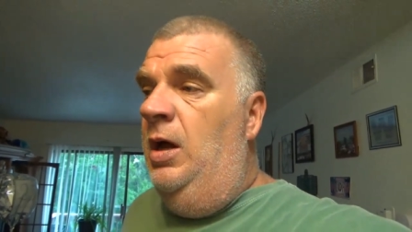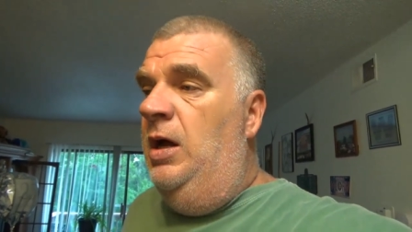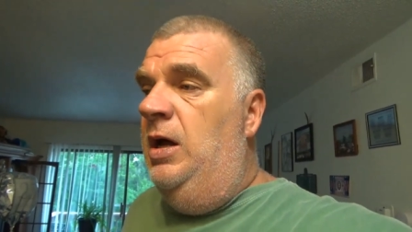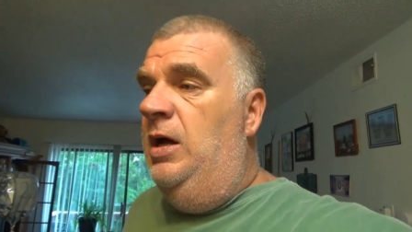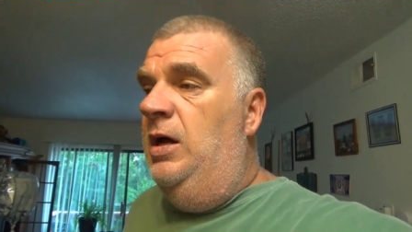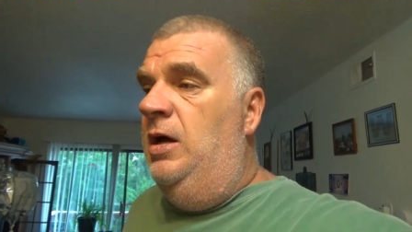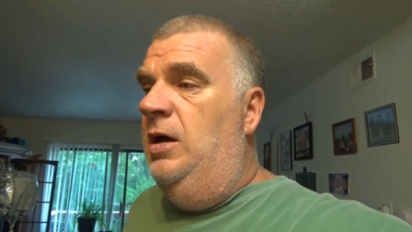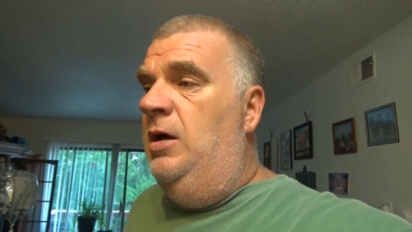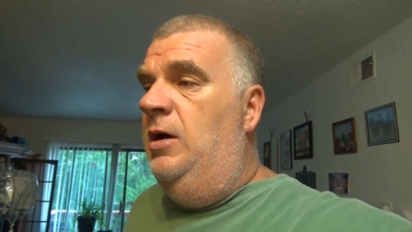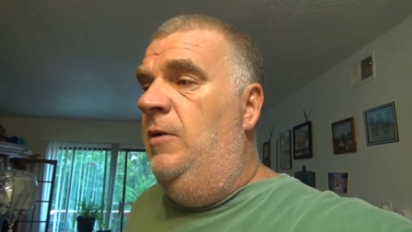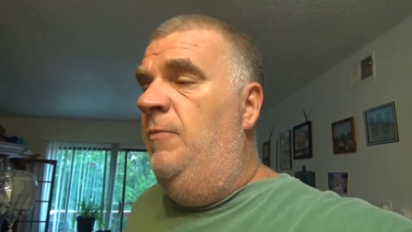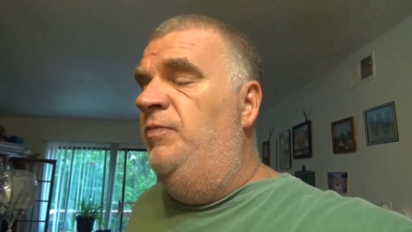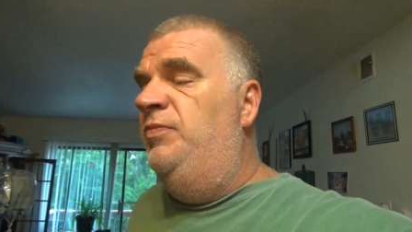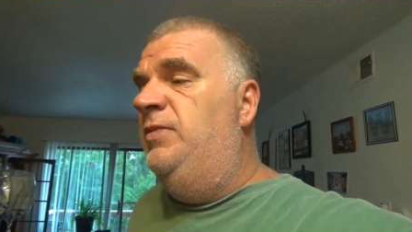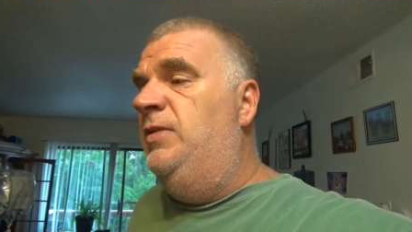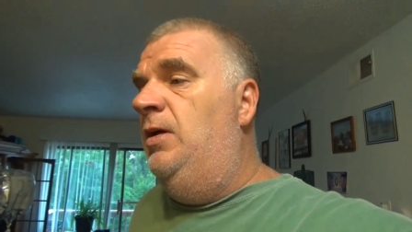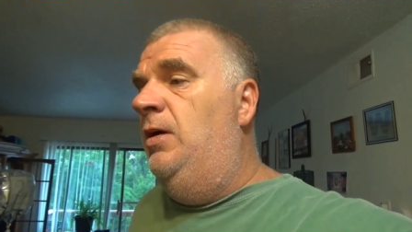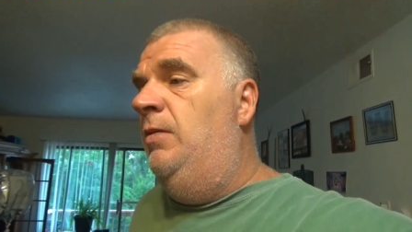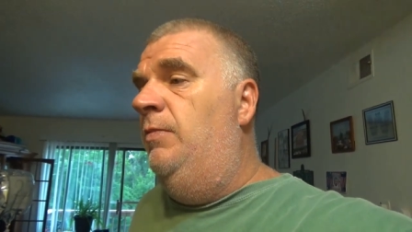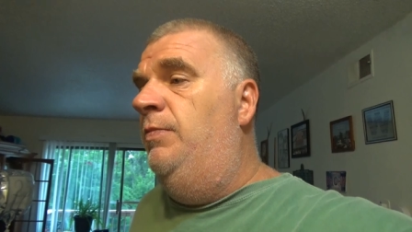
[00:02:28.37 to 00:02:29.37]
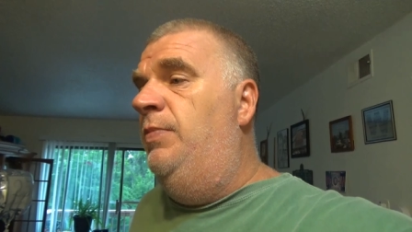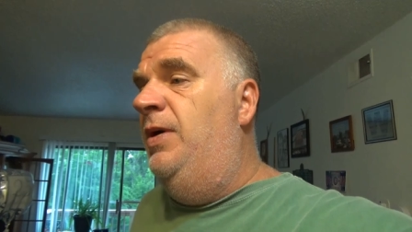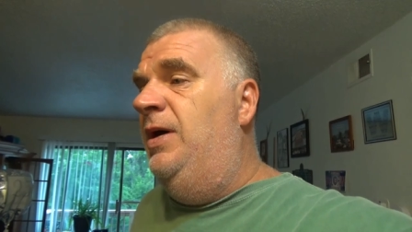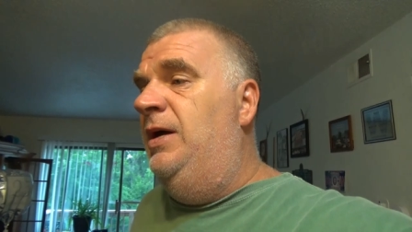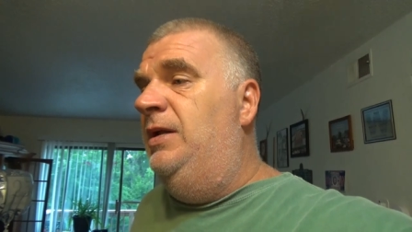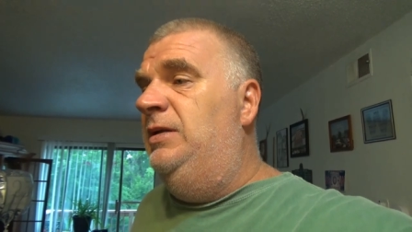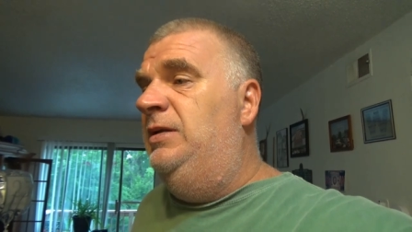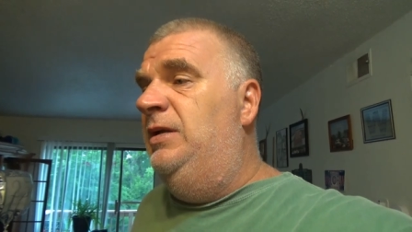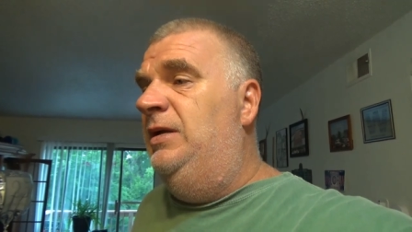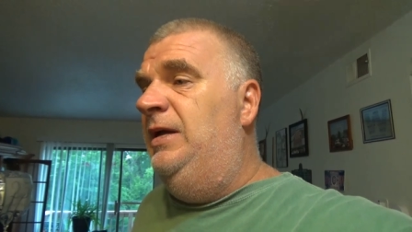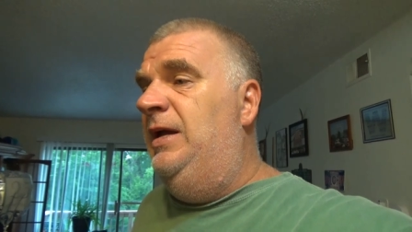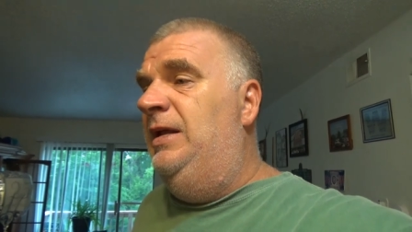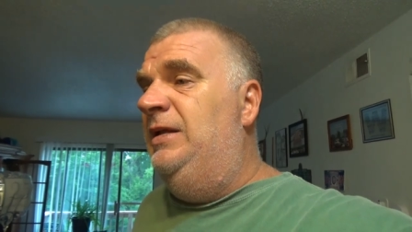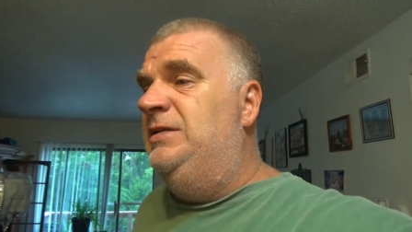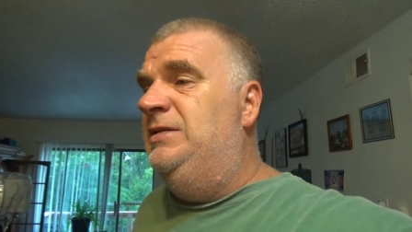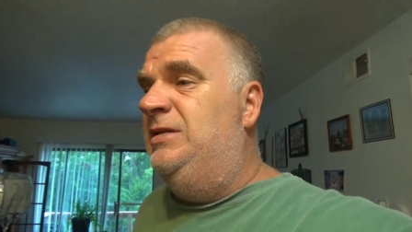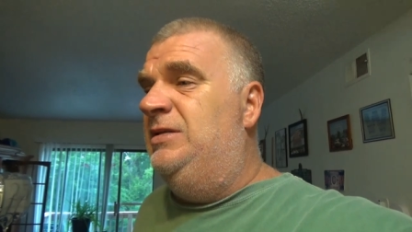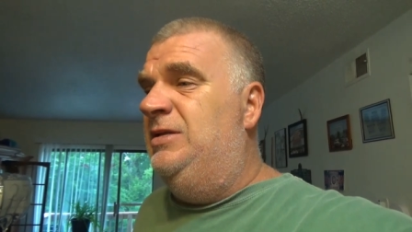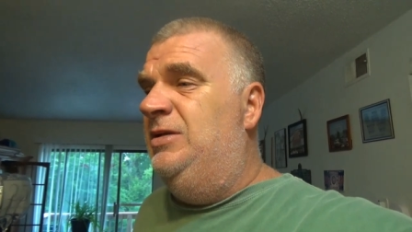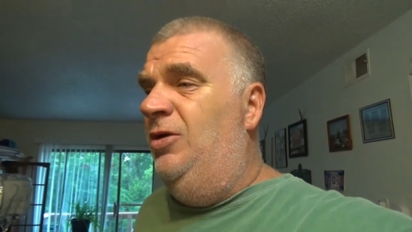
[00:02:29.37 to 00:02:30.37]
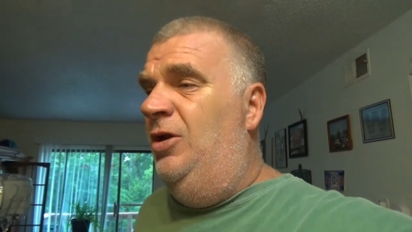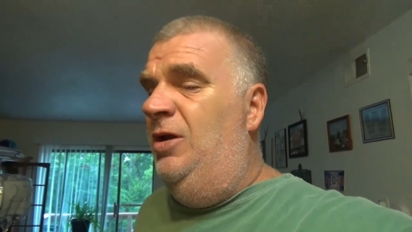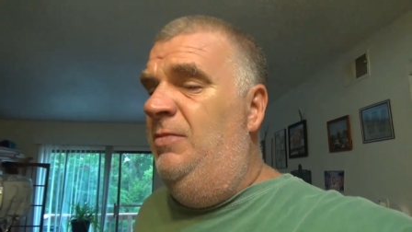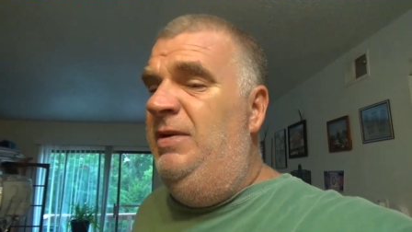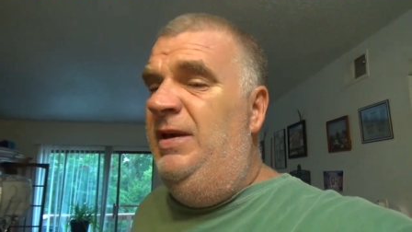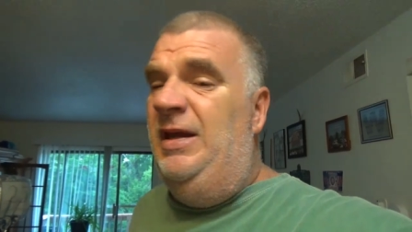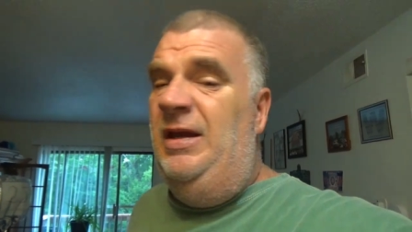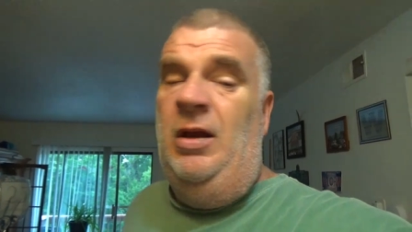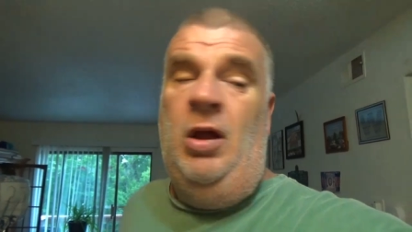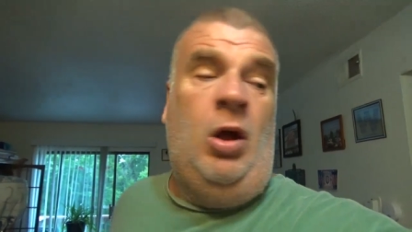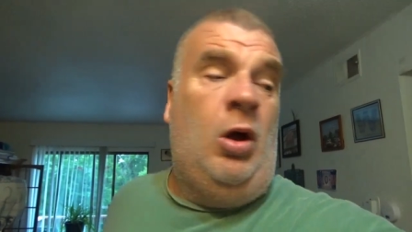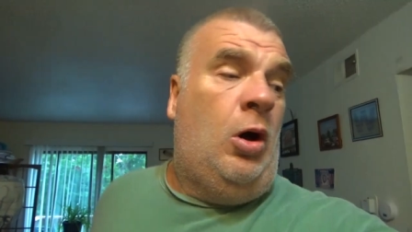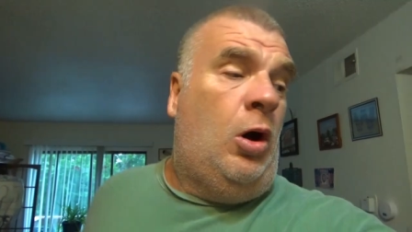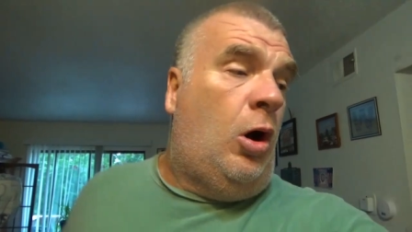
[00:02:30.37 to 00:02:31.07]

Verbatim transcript: uh, but it's going to be